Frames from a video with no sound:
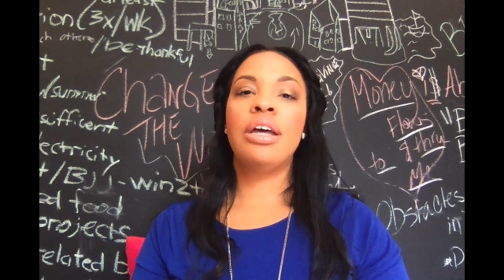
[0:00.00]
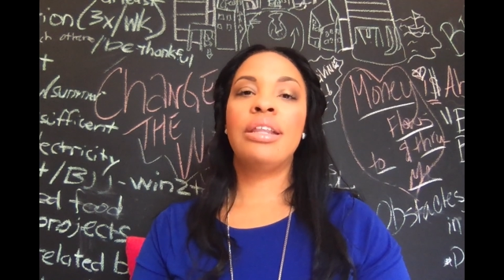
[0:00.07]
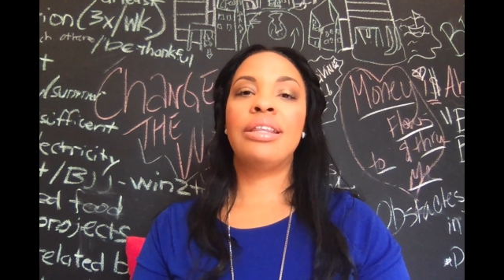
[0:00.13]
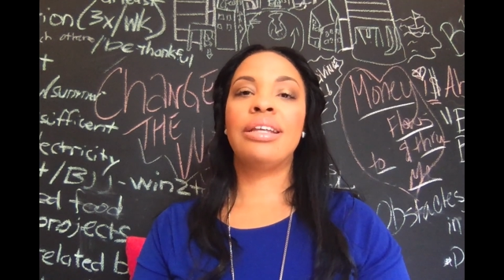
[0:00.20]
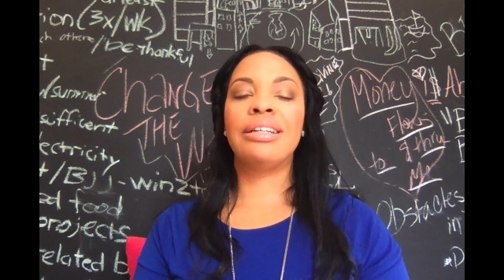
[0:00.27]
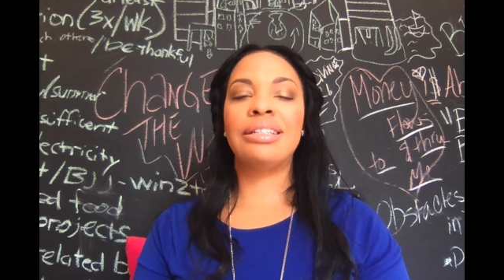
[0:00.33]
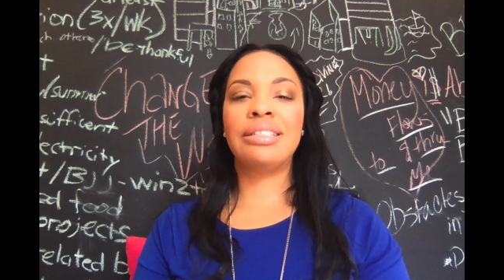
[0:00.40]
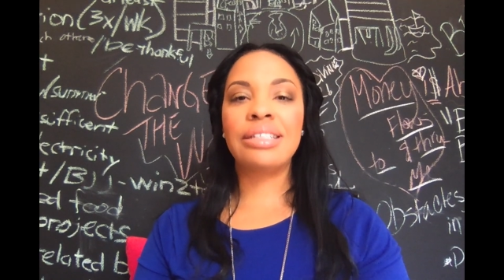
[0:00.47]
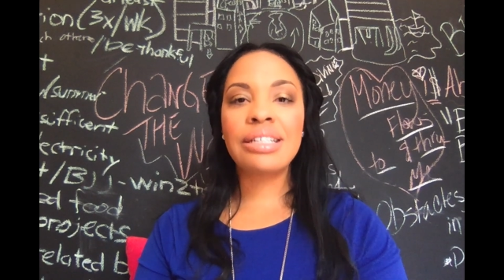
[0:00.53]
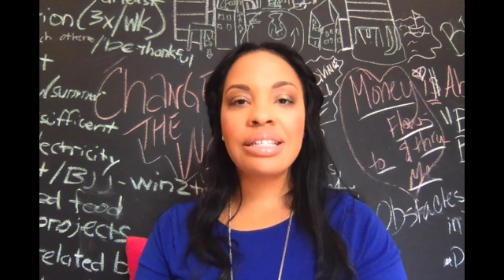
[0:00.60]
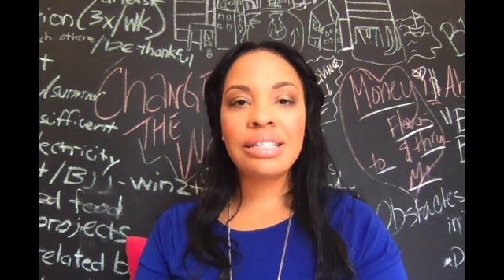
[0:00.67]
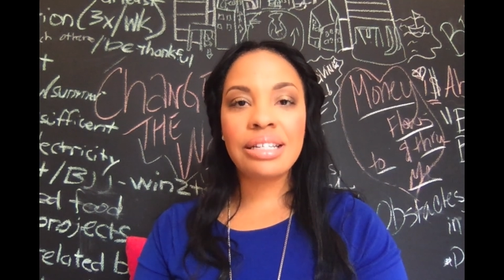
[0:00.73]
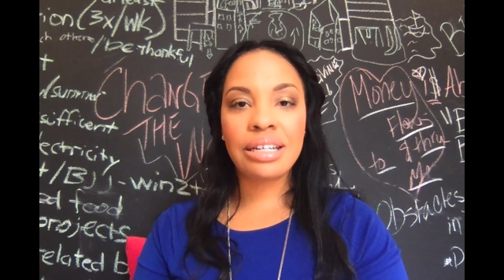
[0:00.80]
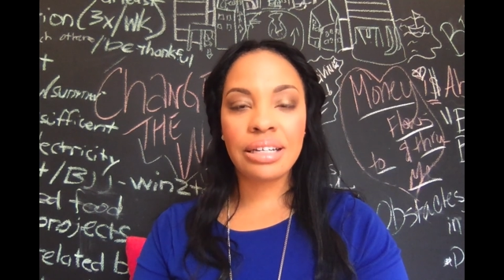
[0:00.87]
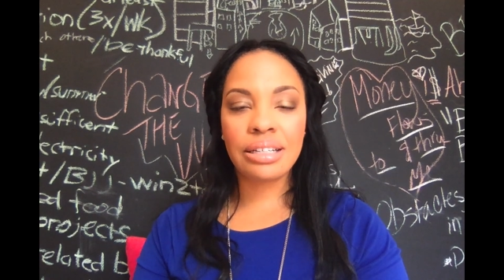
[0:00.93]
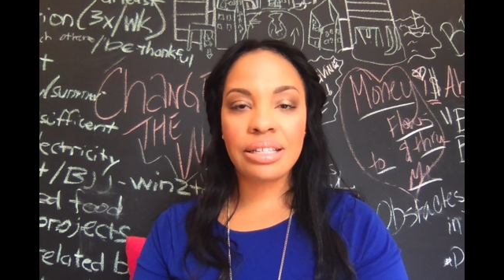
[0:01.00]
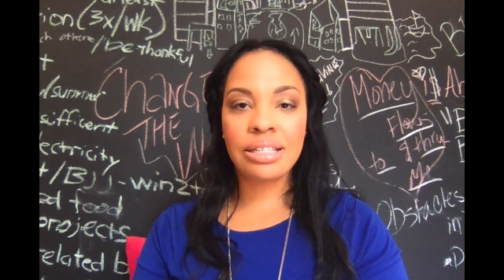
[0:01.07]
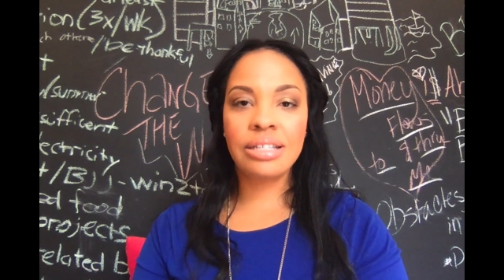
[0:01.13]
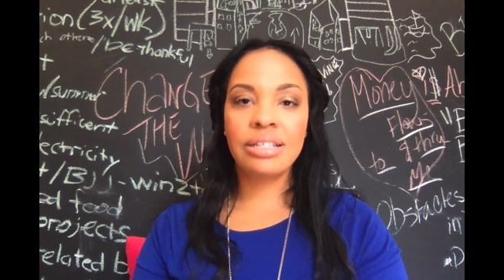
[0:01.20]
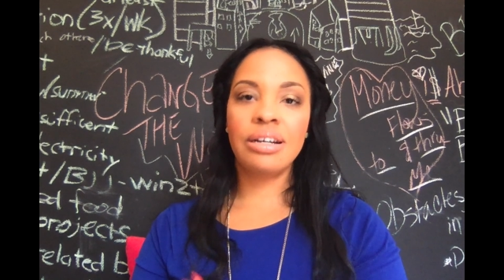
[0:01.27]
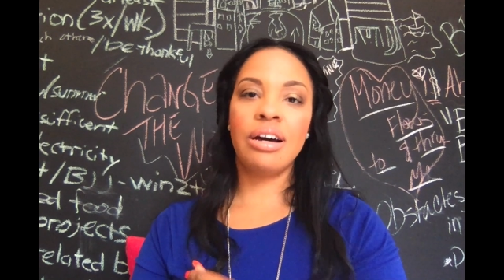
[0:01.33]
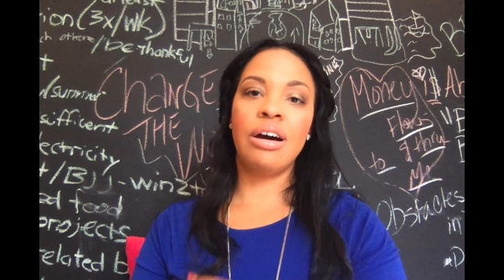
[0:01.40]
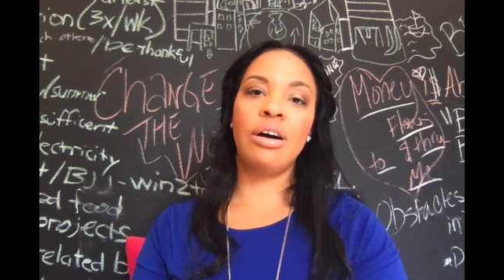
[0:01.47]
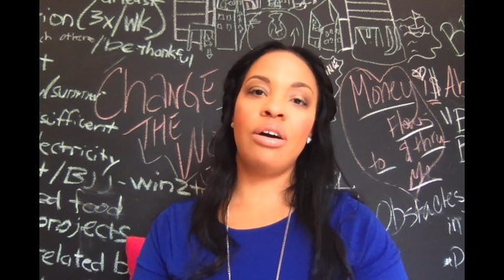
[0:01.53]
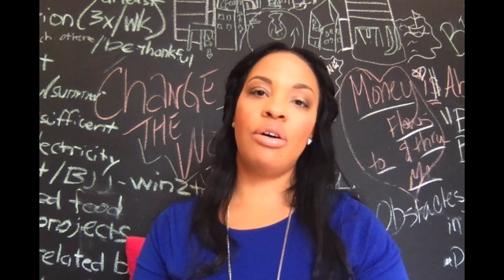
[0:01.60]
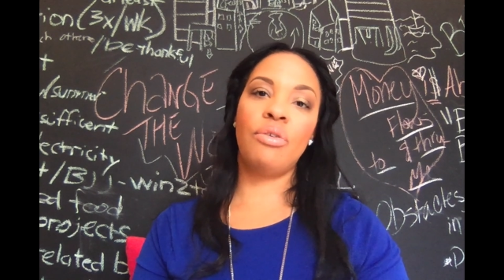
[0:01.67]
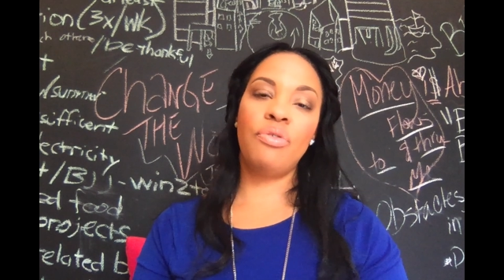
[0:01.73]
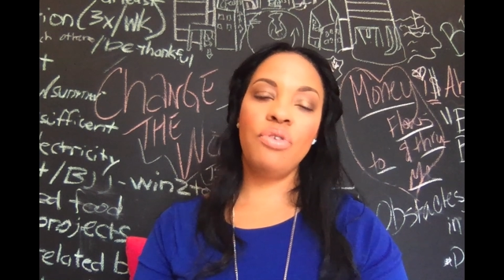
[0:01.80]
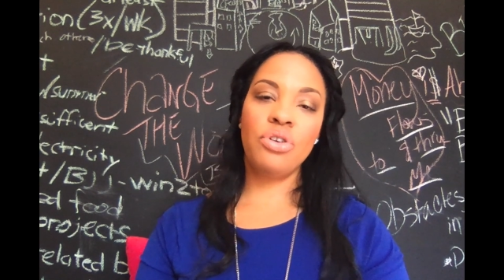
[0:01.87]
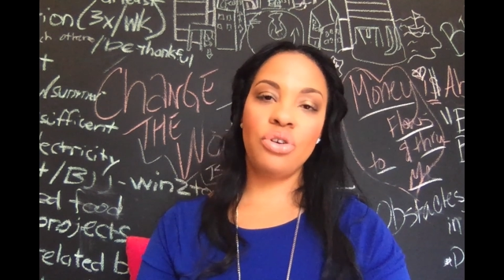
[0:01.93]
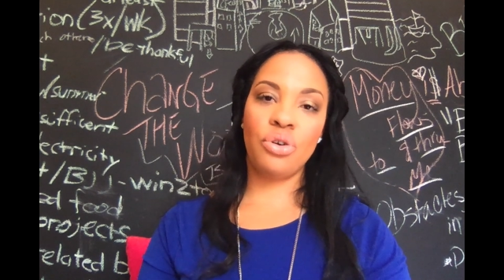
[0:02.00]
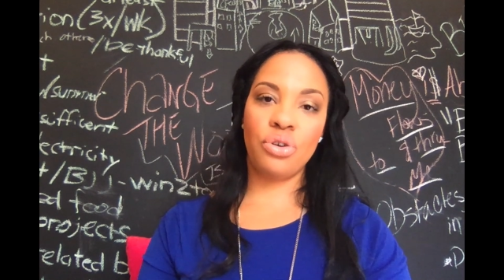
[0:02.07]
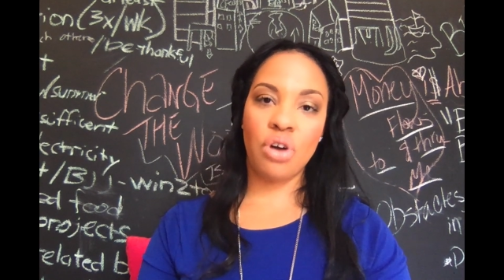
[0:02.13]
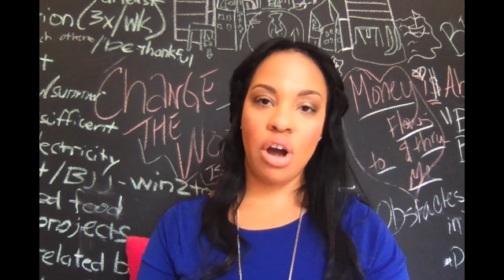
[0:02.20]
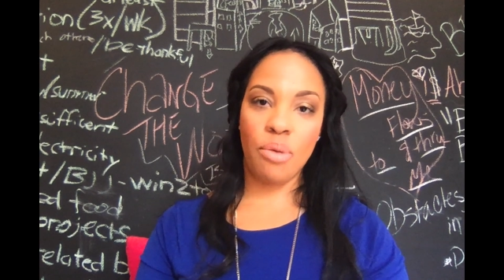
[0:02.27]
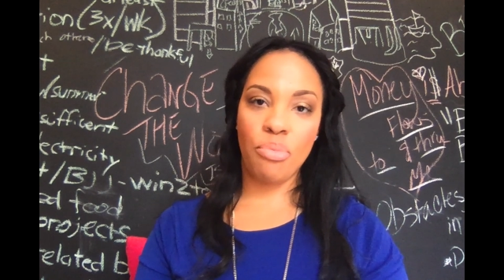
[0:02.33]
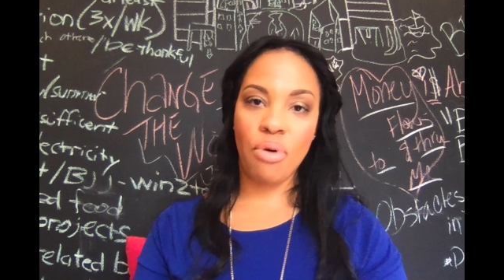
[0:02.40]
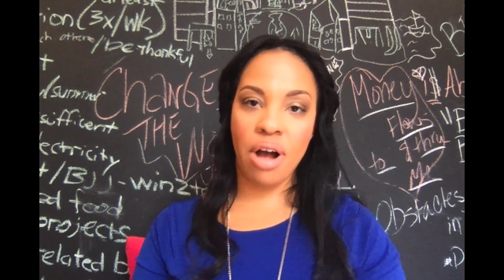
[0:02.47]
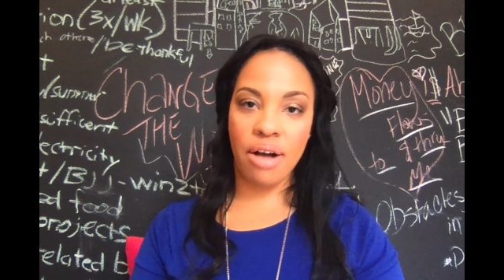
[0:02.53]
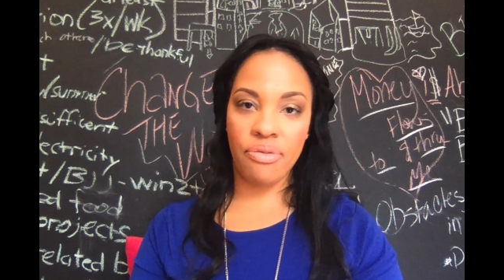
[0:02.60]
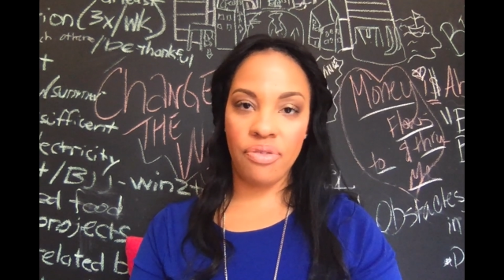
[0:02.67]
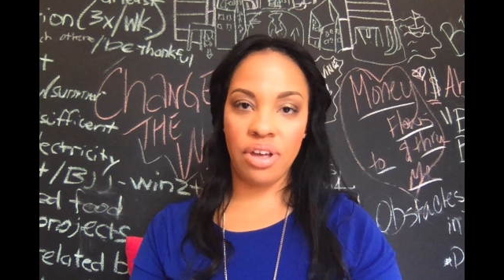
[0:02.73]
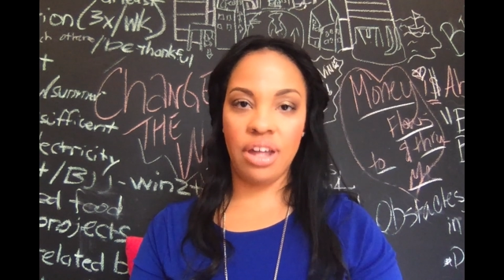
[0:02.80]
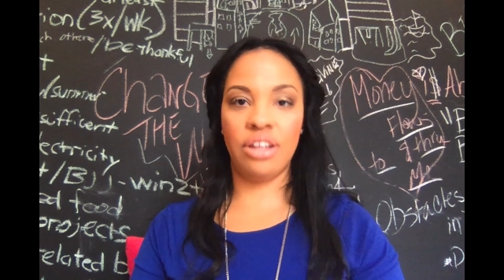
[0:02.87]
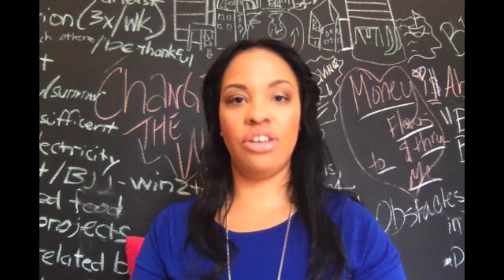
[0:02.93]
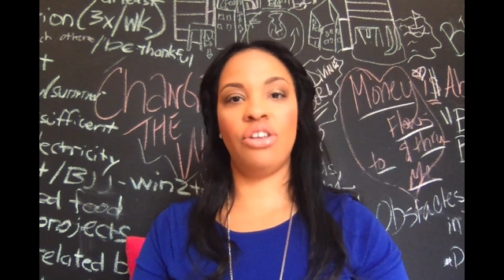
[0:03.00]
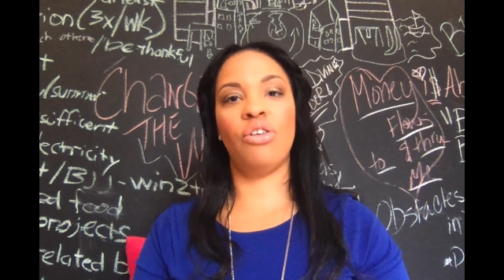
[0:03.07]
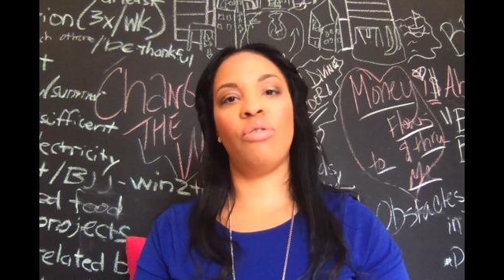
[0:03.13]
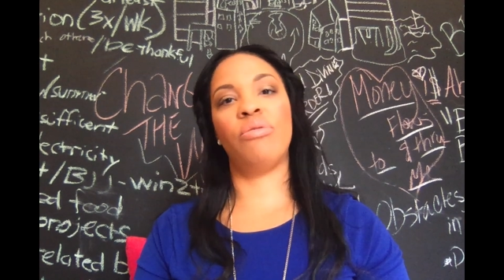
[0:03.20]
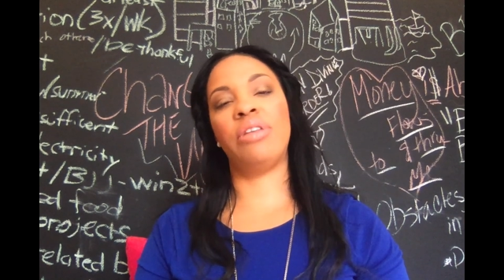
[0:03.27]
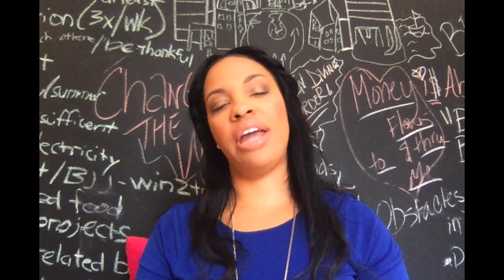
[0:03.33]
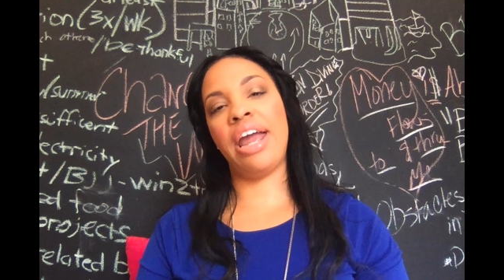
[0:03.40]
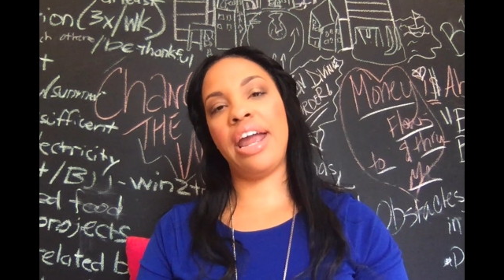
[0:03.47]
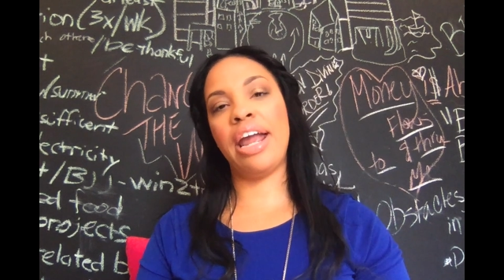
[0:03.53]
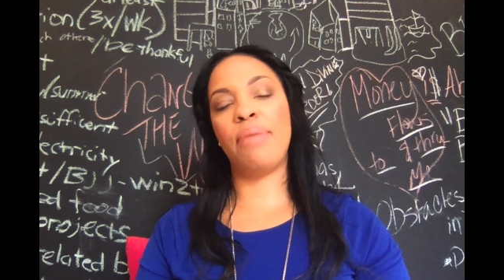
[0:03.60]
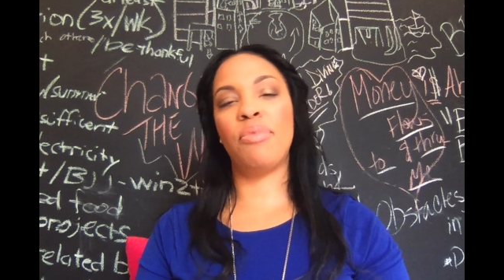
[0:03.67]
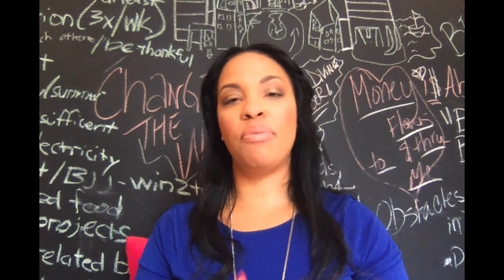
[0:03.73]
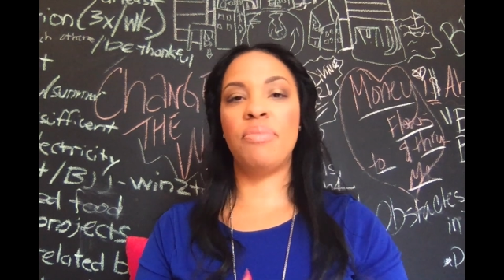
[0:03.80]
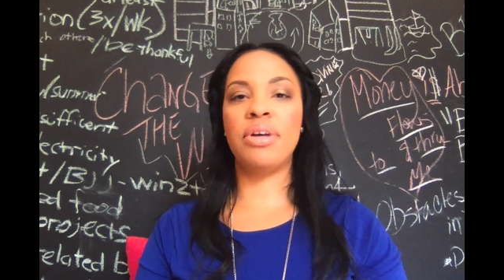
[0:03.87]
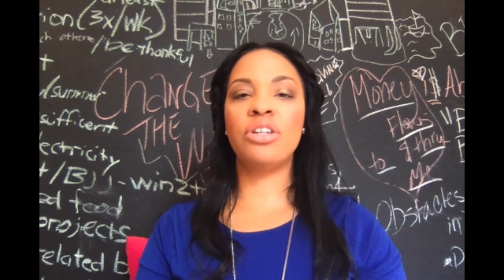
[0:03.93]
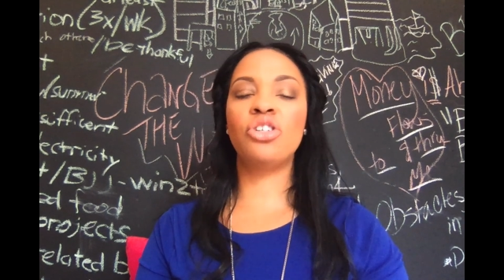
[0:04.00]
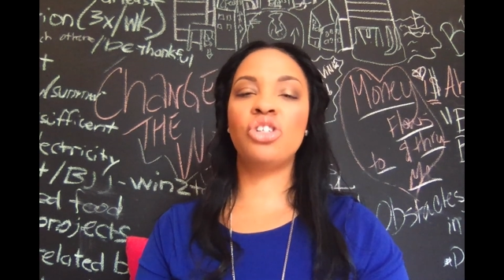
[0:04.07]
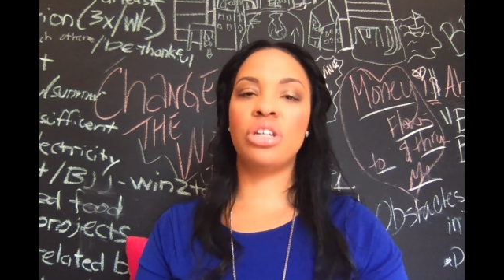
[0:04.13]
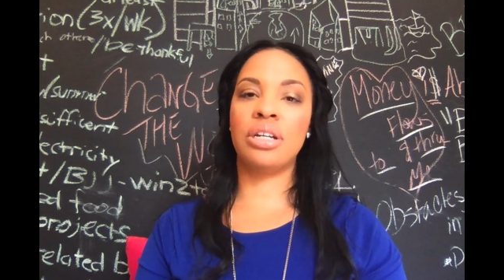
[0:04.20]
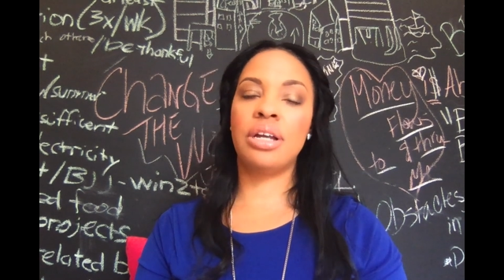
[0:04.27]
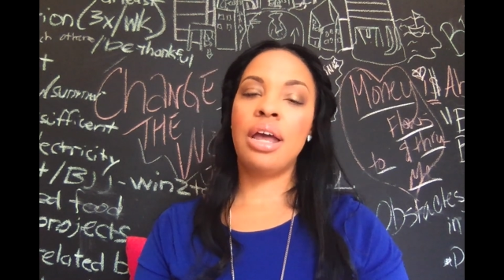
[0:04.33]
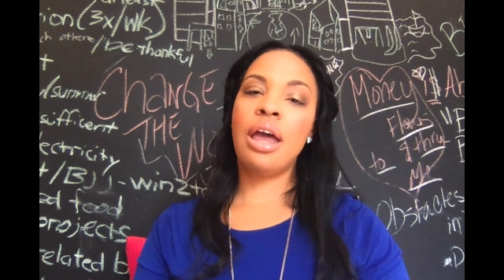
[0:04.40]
the logistics of your nonprofit, you know, name and mission